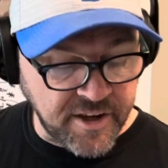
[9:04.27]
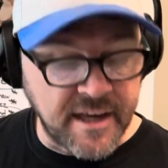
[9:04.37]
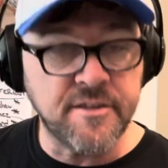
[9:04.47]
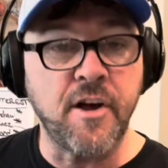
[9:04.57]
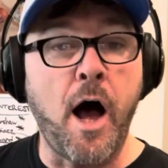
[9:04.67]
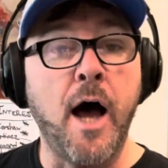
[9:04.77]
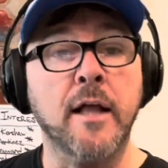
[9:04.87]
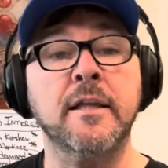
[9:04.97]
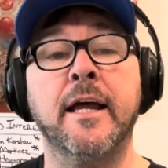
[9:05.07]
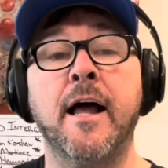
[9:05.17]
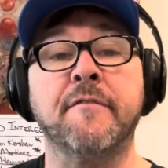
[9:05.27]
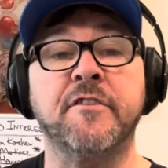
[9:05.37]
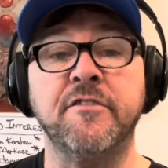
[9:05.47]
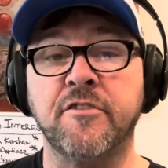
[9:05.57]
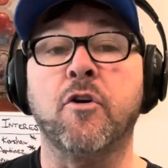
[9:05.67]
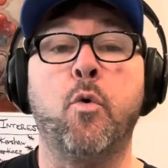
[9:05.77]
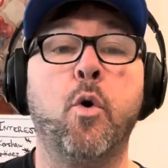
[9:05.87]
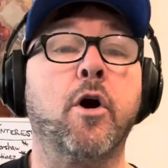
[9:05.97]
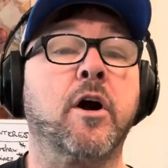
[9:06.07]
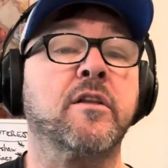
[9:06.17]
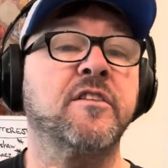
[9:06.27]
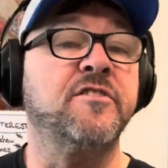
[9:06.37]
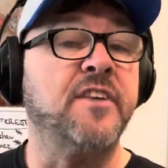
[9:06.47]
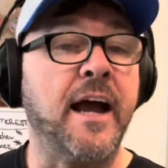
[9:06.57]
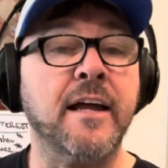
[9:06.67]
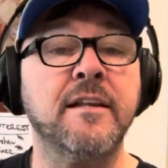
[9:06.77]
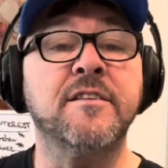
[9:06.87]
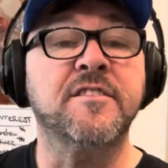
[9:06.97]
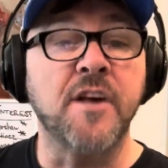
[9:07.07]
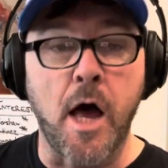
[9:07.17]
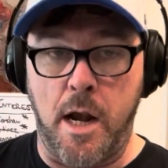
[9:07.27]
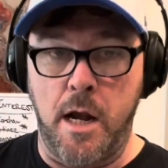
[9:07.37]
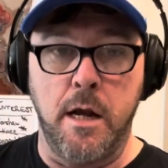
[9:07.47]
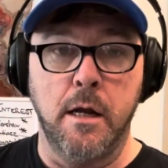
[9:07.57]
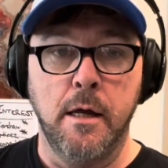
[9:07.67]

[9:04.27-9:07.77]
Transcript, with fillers: is, oddly enough, this is a quirk, the second son